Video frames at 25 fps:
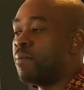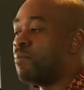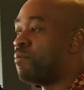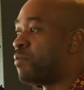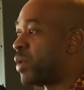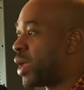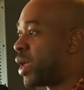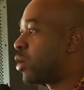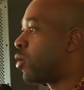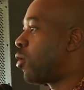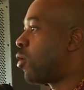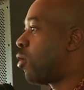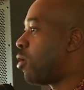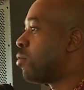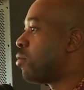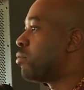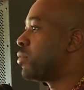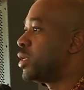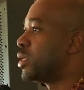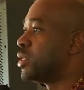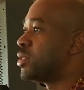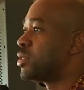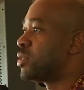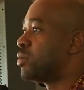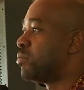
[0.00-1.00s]
back home
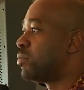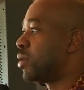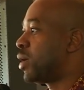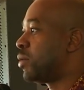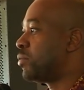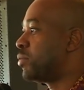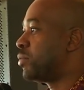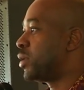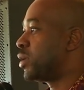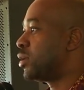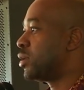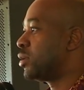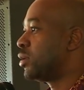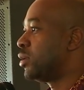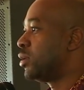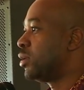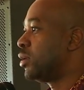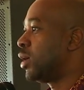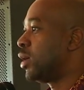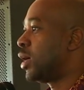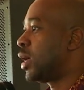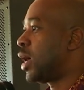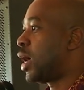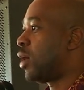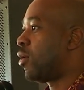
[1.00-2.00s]
in Zimbabwe.
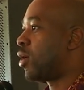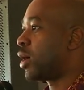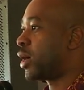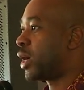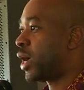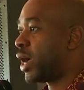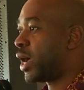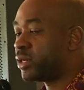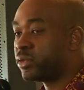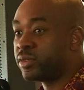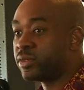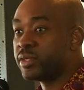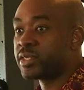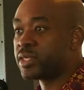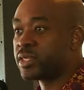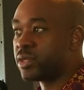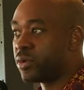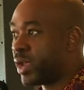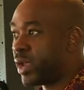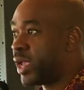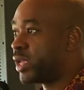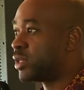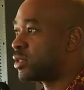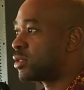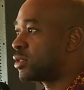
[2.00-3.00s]
Our country is
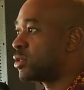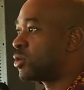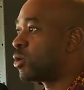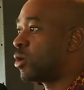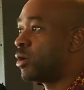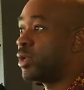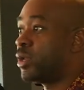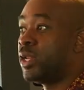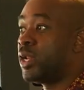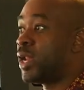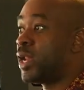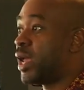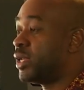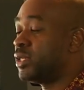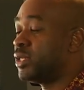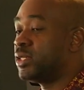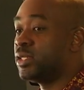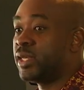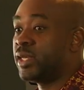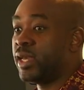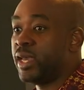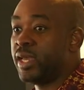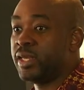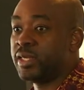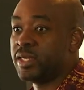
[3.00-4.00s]
great. You know, in
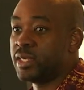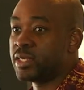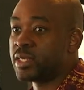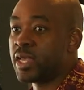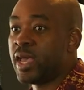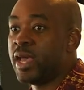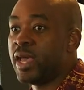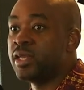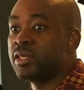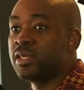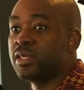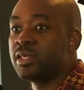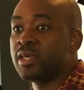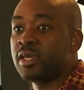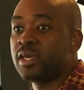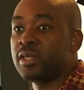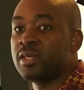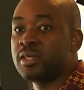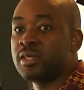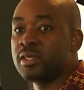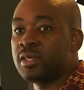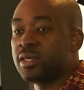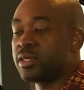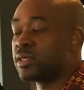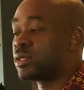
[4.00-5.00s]
1980s, I
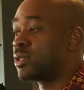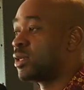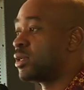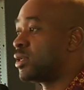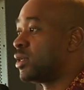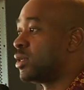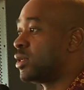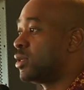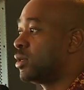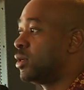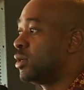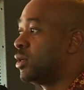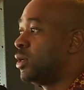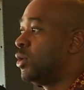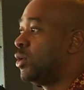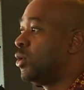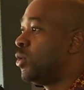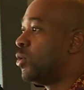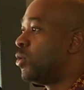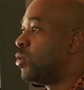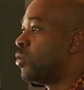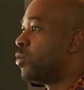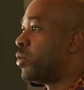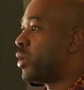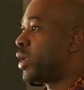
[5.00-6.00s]
indicated yesterday,
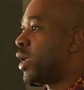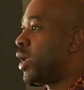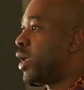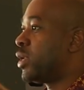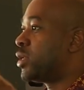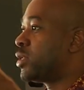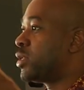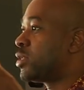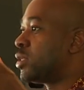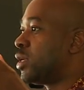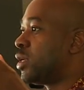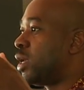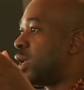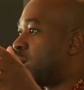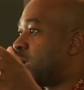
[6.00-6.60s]
we had